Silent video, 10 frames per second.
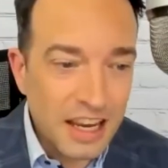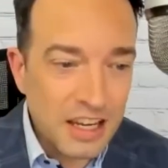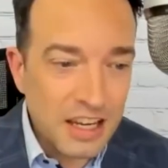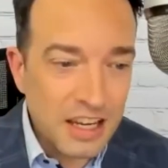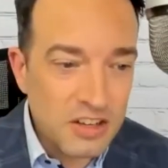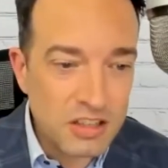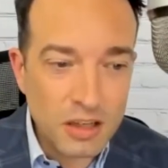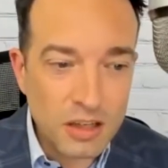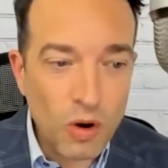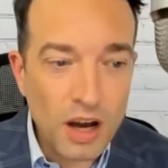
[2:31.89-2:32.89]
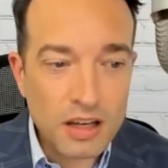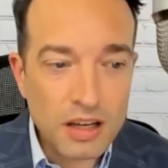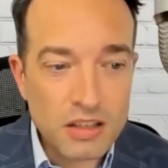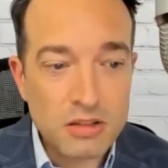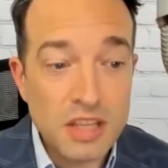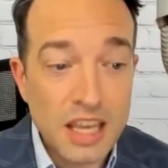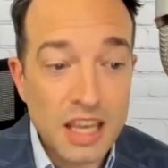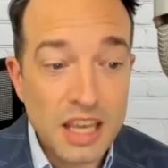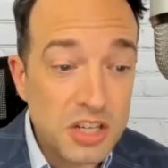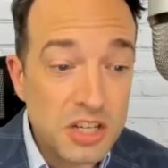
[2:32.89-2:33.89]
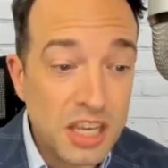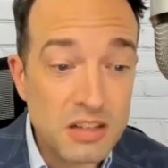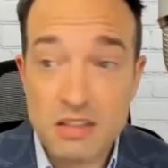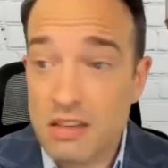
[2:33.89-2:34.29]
and she's going to walk us through the Education